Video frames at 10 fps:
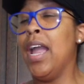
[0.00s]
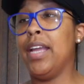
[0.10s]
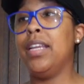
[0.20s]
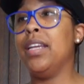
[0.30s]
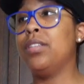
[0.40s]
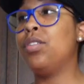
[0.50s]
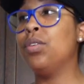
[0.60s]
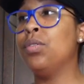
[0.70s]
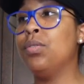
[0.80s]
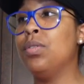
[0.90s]
And then
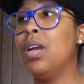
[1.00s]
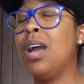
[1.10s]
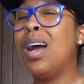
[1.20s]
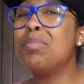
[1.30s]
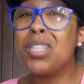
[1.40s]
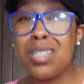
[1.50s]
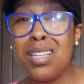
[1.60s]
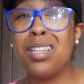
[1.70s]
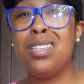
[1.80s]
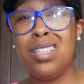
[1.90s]
two, I'm just
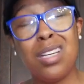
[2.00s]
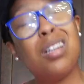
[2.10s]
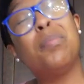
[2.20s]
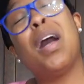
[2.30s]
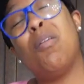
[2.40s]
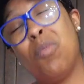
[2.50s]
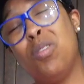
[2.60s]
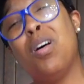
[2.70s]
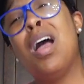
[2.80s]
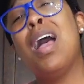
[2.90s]
in the gym. I
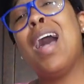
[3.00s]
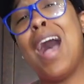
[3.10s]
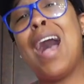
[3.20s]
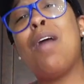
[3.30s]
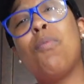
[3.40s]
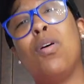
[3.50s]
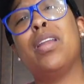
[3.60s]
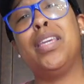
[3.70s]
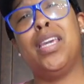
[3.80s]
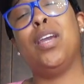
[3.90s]
want to I
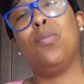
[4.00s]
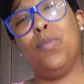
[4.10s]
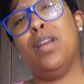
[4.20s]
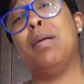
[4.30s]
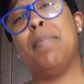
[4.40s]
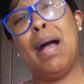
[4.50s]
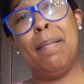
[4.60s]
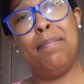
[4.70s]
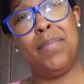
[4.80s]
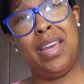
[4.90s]
want to get rid of
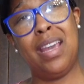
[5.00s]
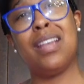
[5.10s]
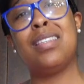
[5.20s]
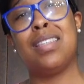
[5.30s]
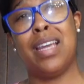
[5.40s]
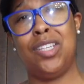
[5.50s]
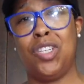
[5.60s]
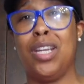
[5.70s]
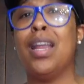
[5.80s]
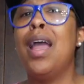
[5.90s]
my
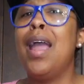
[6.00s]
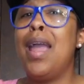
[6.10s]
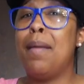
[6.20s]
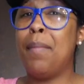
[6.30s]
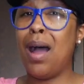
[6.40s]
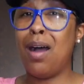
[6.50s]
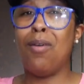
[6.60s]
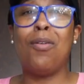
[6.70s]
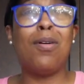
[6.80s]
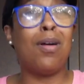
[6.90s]
midsection and my
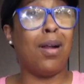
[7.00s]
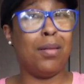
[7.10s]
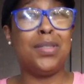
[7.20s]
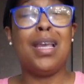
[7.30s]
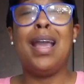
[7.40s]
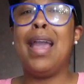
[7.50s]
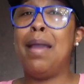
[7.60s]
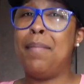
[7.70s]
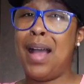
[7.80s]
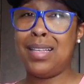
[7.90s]
arms
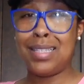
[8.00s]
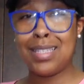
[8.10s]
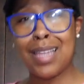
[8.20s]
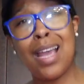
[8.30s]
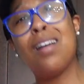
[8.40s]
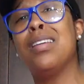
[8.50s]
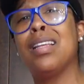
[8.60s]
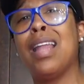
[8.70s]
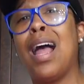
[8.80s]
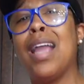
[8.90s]
and my
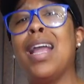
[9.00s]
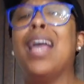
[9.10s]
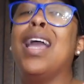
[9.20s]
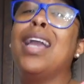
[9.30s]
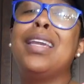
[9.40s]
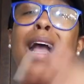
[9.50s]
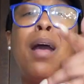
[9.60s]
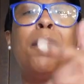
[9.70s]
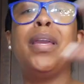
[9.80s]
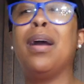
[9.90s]
cellulite. And
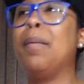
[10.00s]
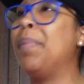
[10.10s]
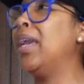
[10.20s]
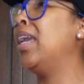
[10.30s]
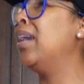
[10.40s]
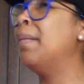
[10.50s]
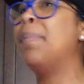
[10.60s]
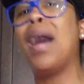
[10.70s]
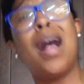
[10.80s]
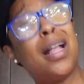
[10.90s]
y'all be up in here
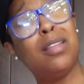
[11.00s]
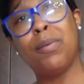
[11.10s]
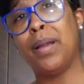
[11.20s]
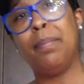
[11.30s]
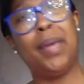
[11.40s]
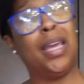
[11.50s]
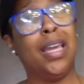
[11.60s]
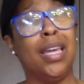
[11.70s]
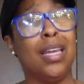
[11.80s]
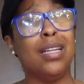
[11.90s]
bothering
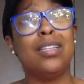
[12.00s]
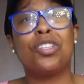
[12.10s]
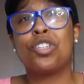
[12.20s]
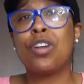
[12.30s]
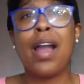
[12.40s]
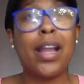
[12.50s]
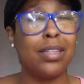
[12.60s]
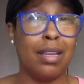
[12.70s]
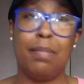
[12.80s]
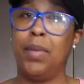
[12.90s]
me,
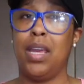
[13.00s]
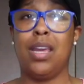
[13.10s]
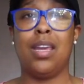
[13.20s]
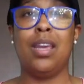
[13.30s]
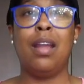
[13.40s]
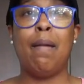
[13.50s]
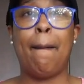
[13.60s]
distracting me.